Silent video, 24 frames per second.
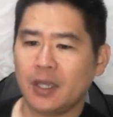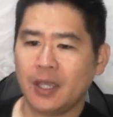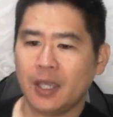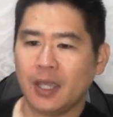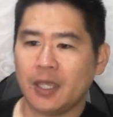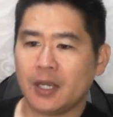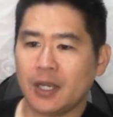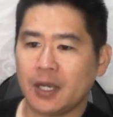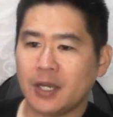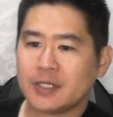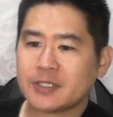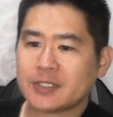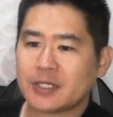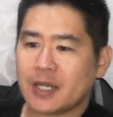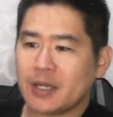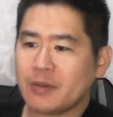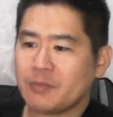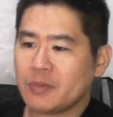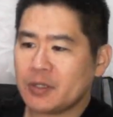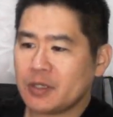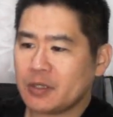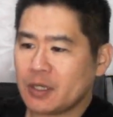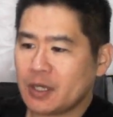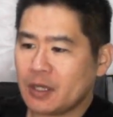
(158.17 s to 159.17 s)
And any
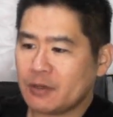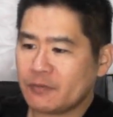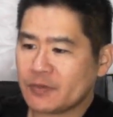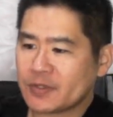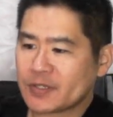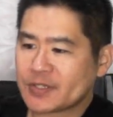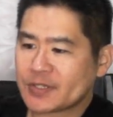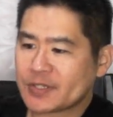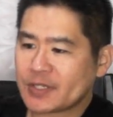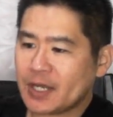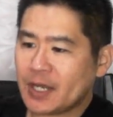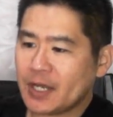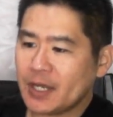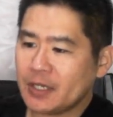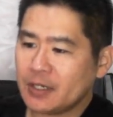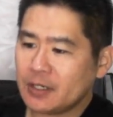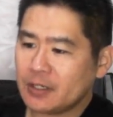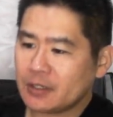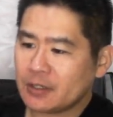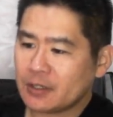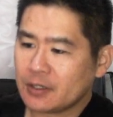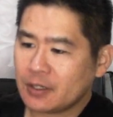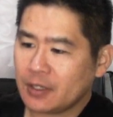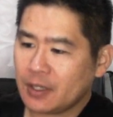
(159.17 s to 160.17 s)
time that you have a side,
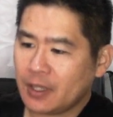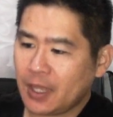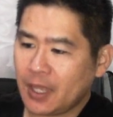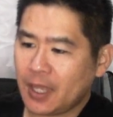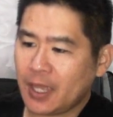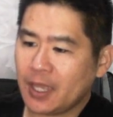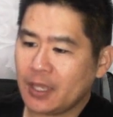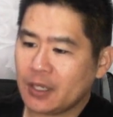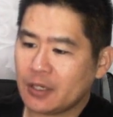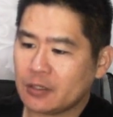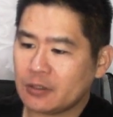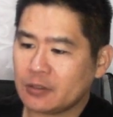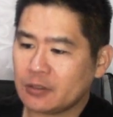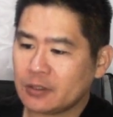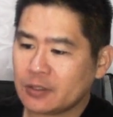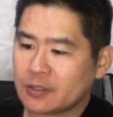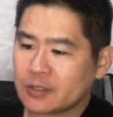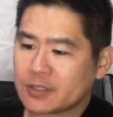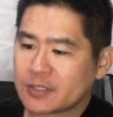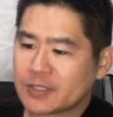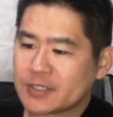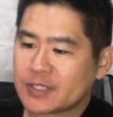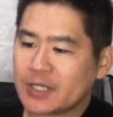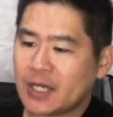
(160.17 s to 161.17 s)
angle,
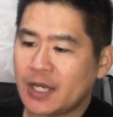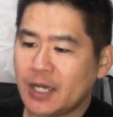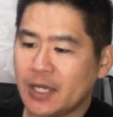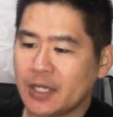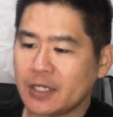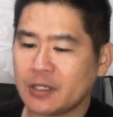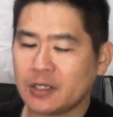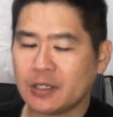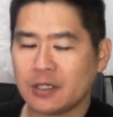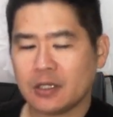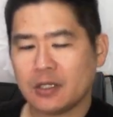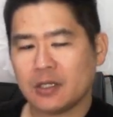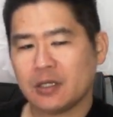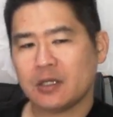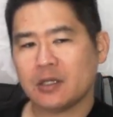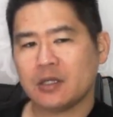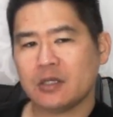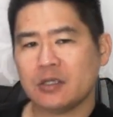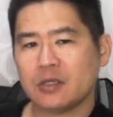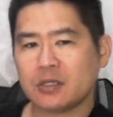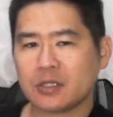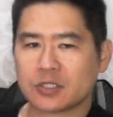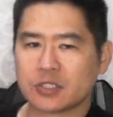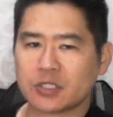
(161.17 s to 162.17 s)
side,
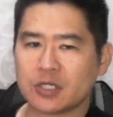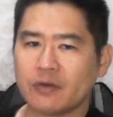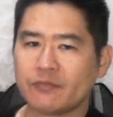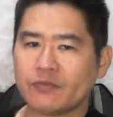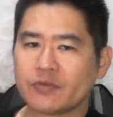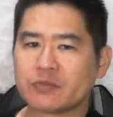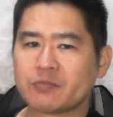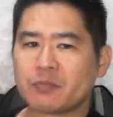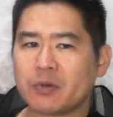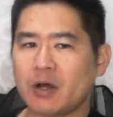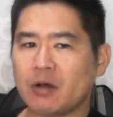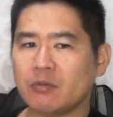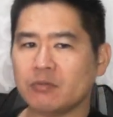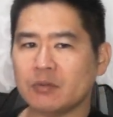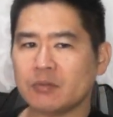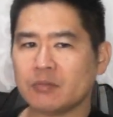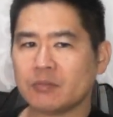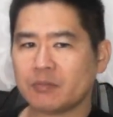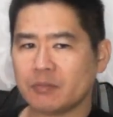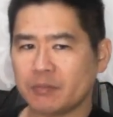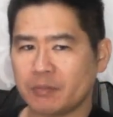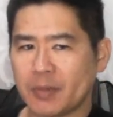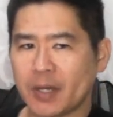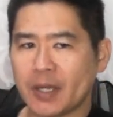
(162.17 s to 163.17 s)
you can solve this
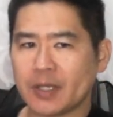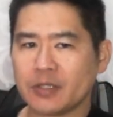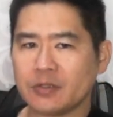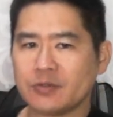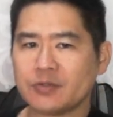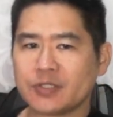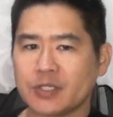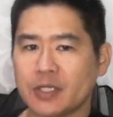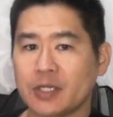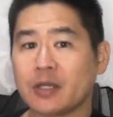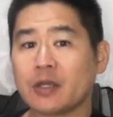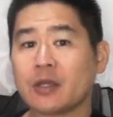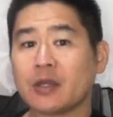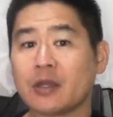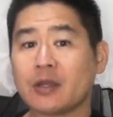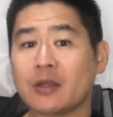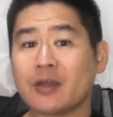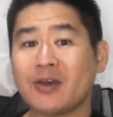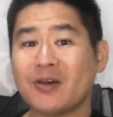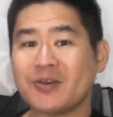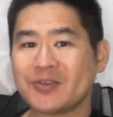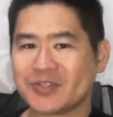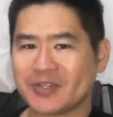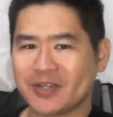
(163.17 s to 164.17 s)
problem by using
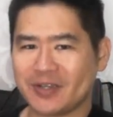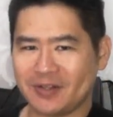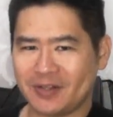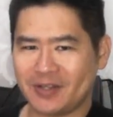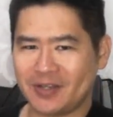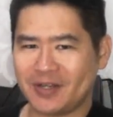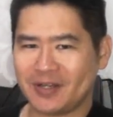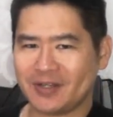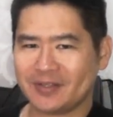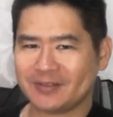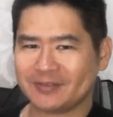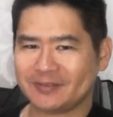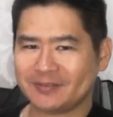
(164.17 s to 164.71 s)
cosine law.